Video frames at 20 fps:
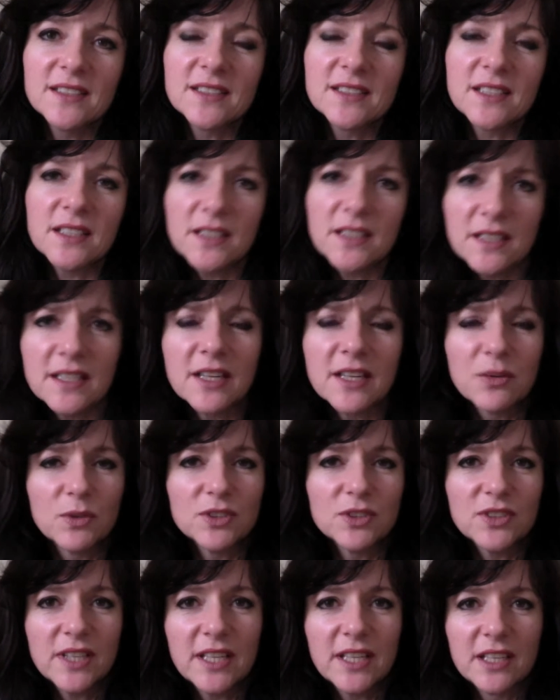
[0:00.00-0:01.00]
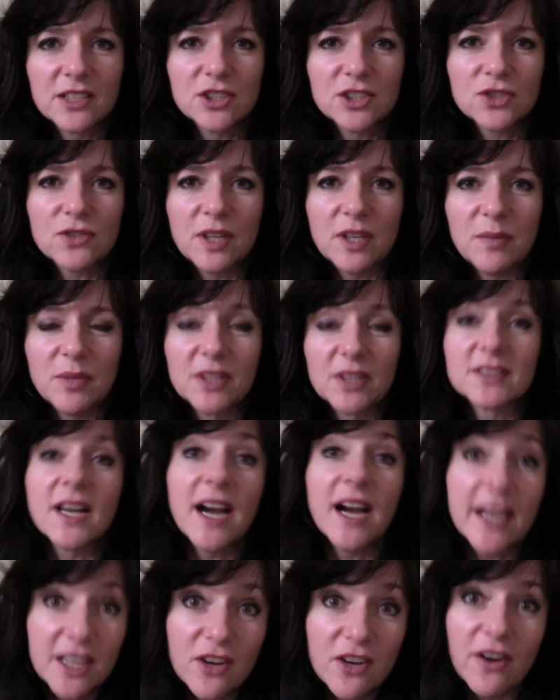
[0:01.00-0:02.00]
I decided that I want to get it straight,
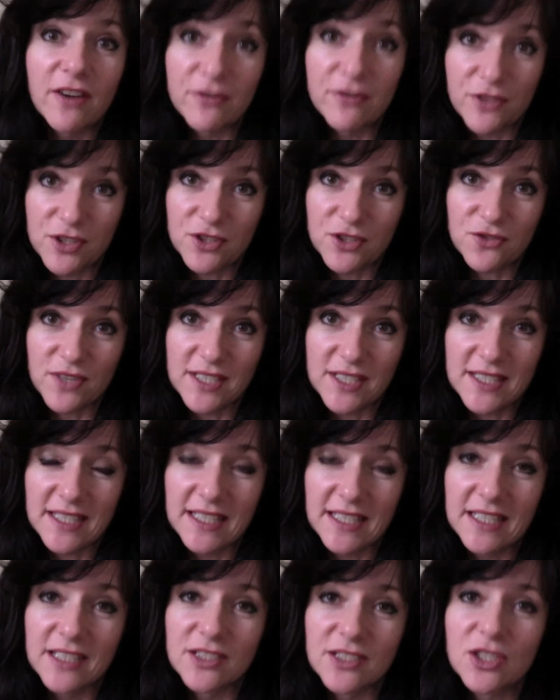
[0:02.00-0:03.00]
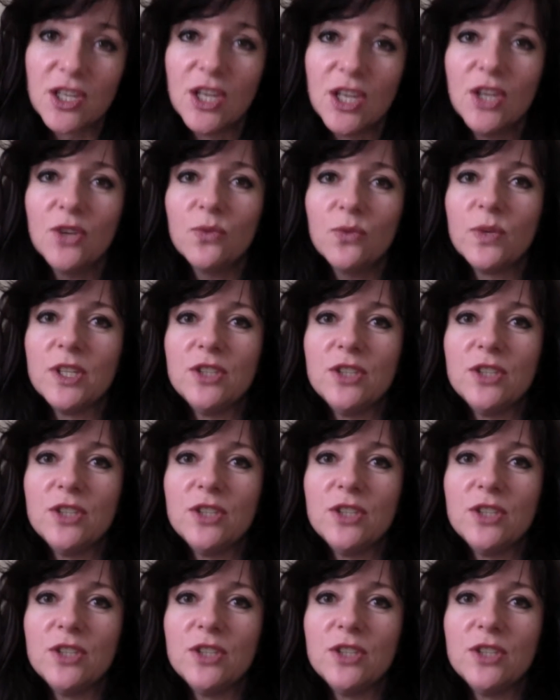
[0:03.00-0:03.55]
because I know how frustrating it is